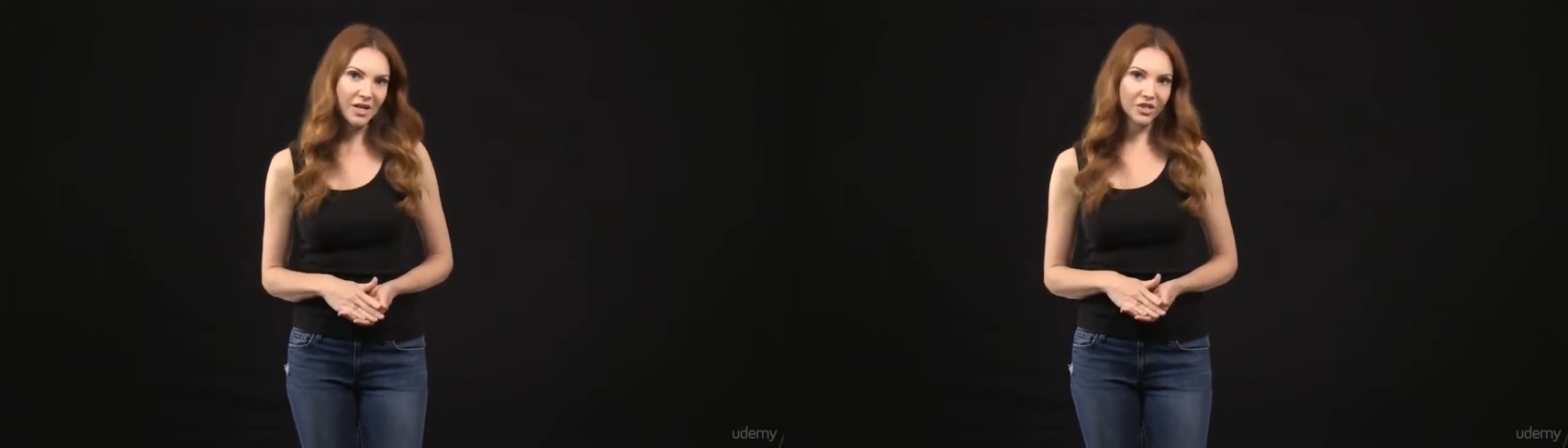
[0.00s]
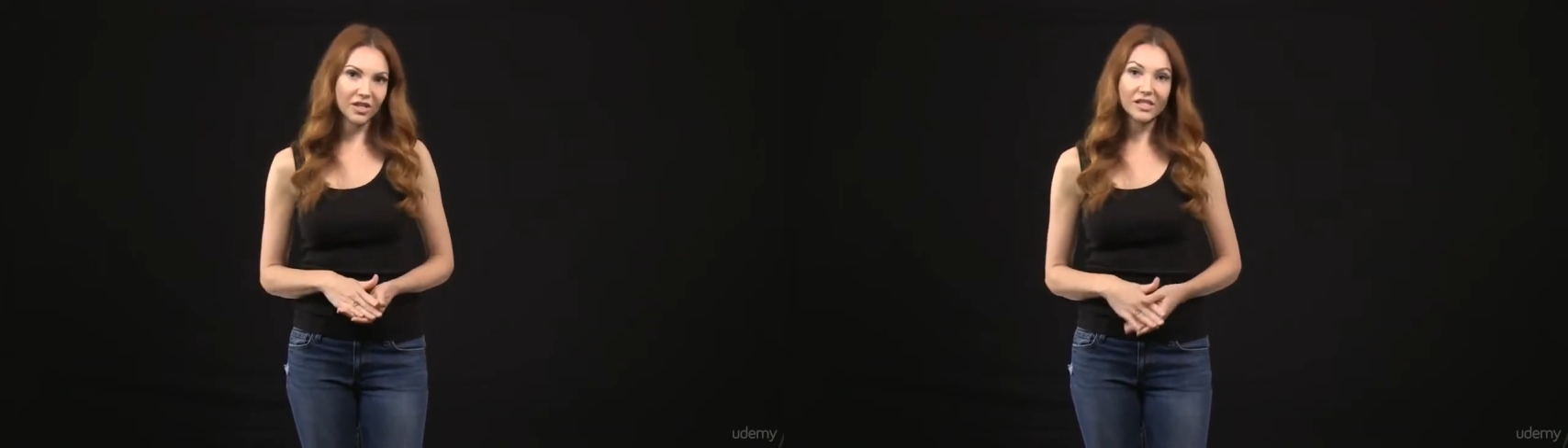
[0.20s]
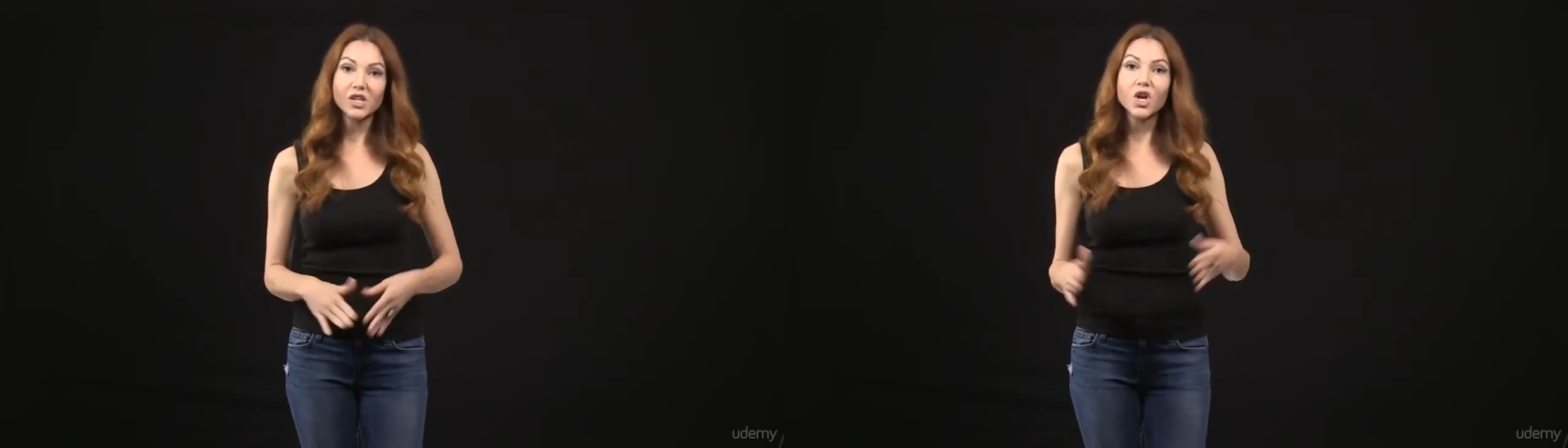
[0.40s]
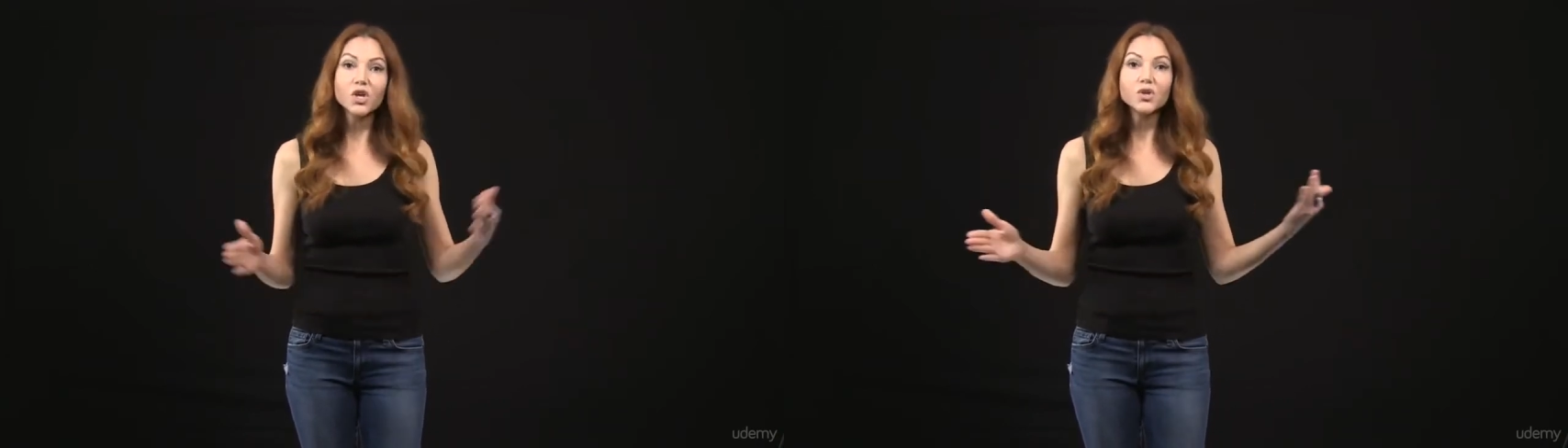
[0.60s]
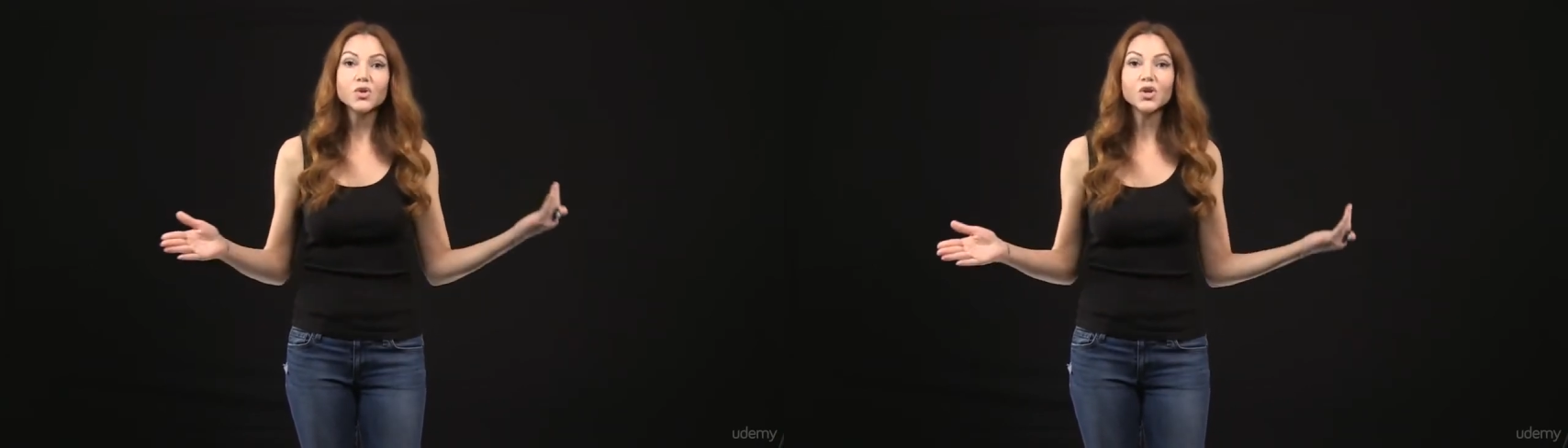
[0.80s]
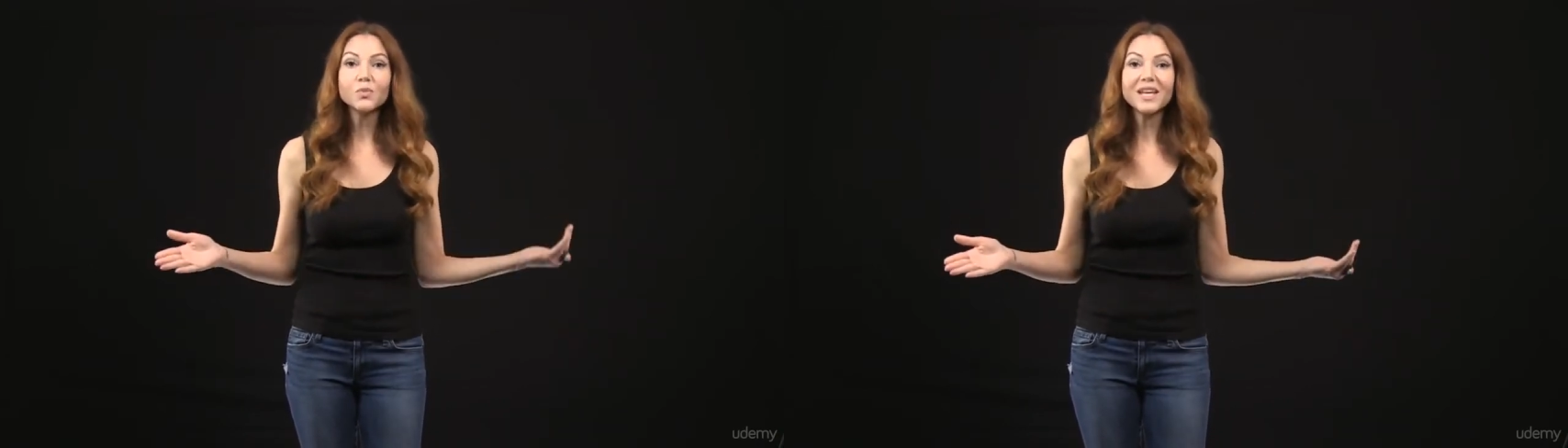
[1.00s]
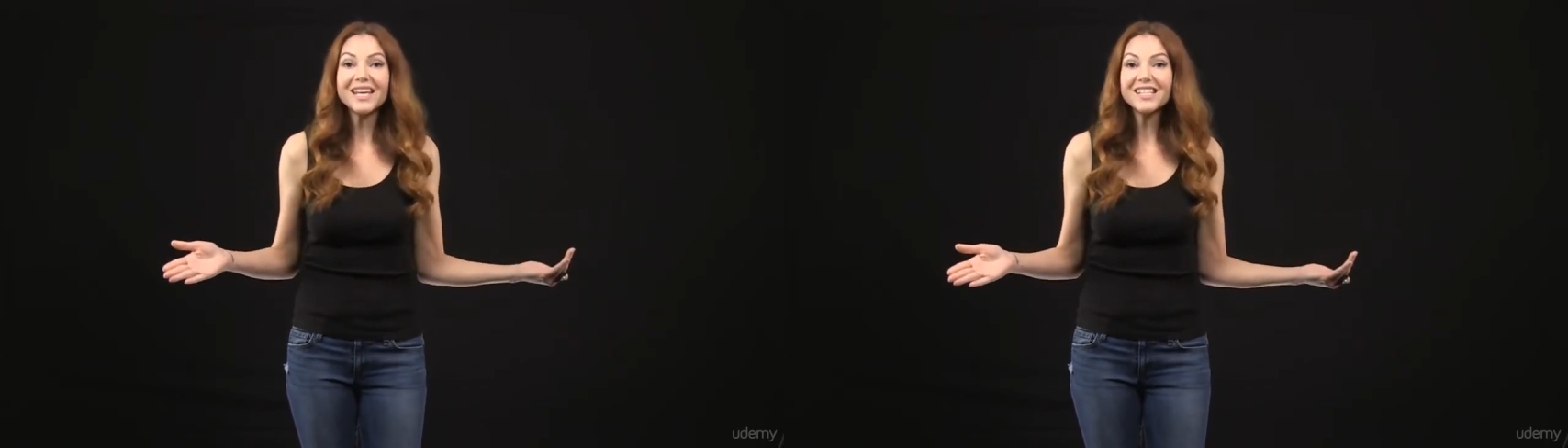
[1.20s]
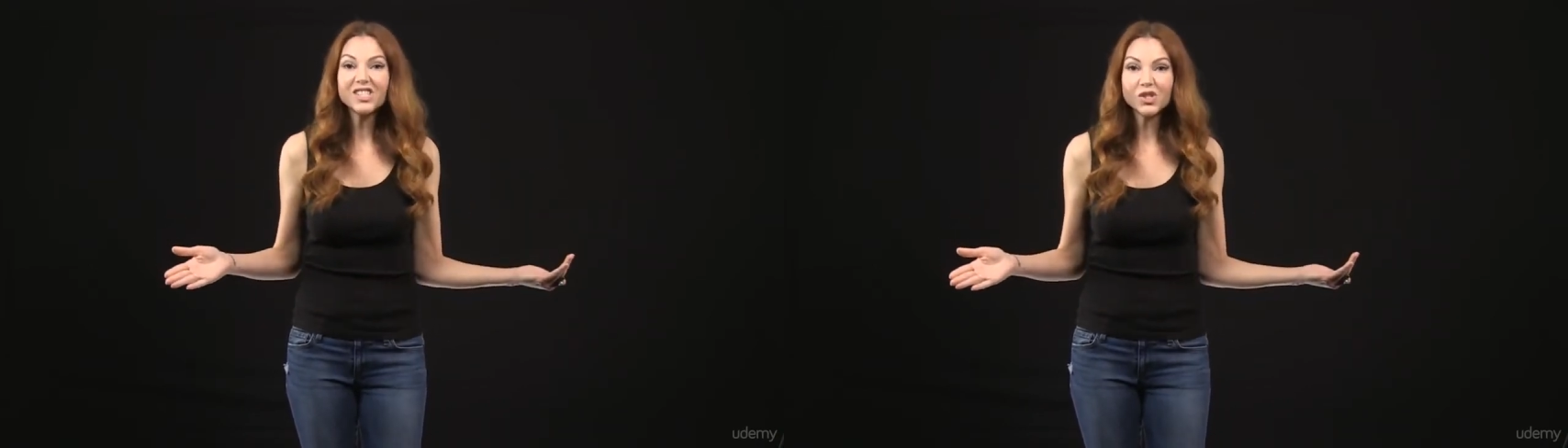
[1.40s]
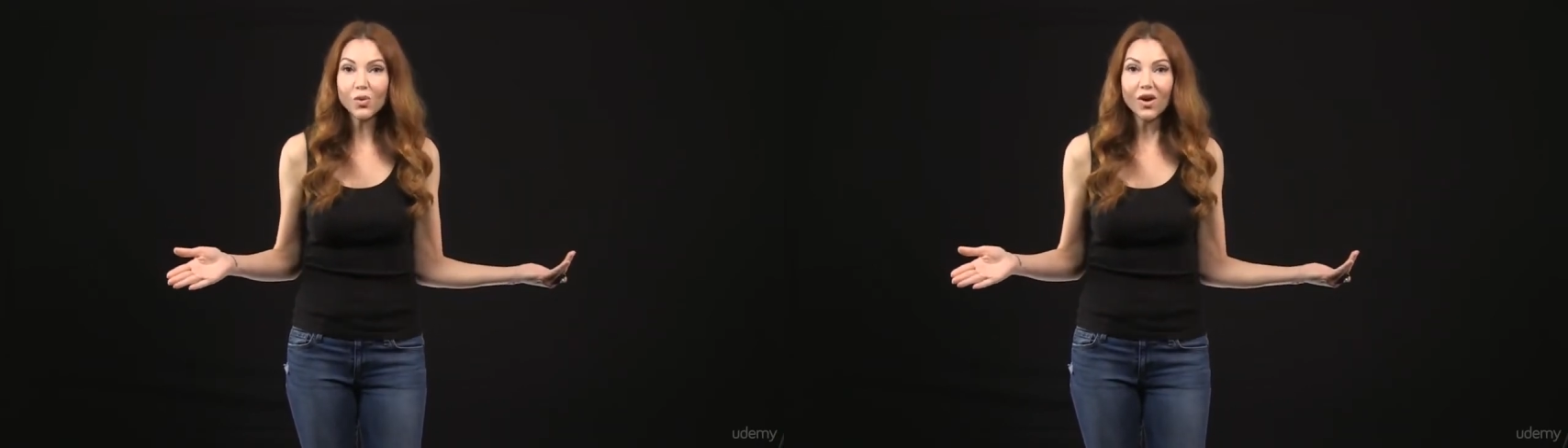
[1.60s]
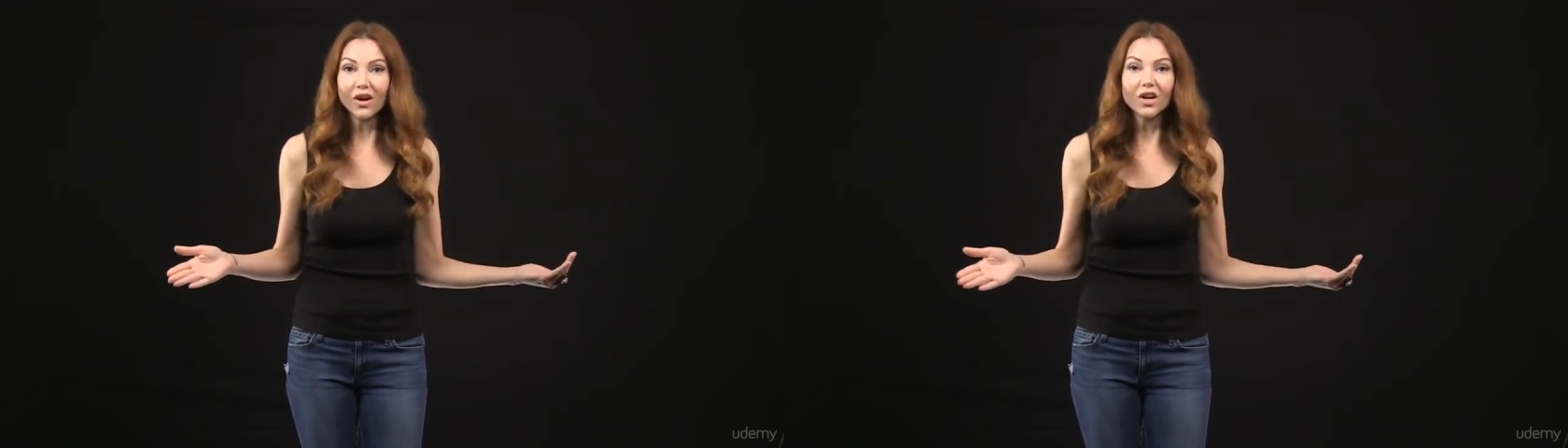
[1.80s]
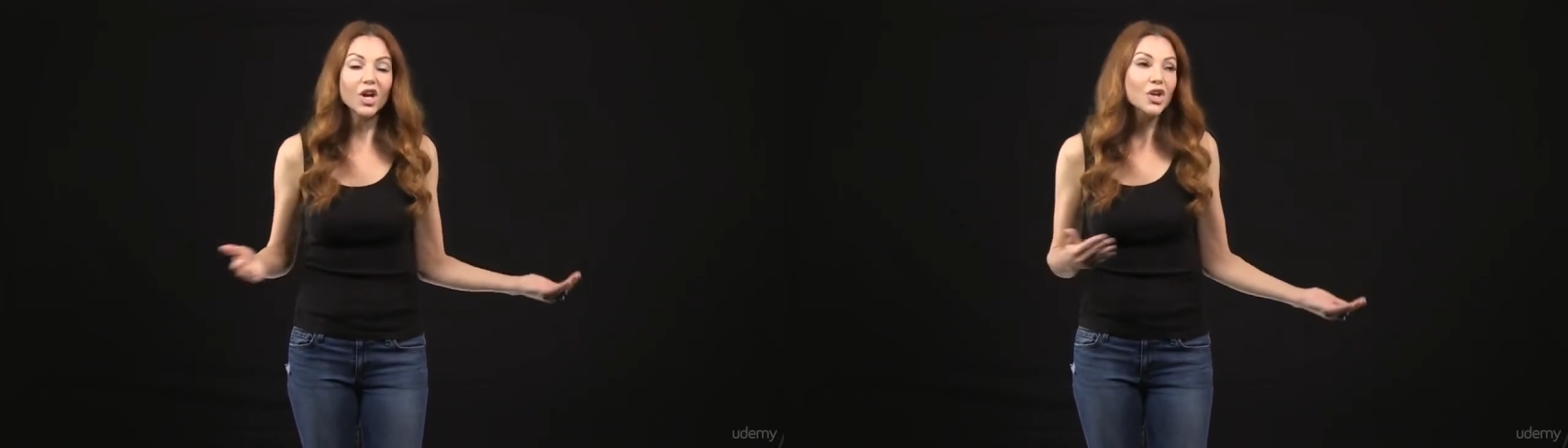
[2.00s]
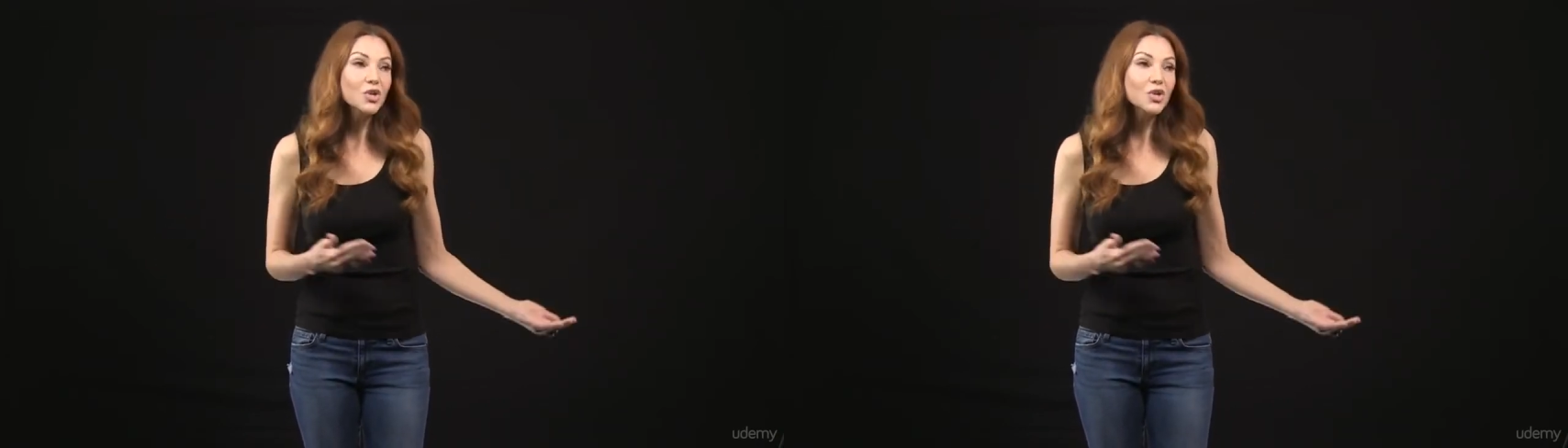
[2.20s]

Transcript: specialist. You could be in store.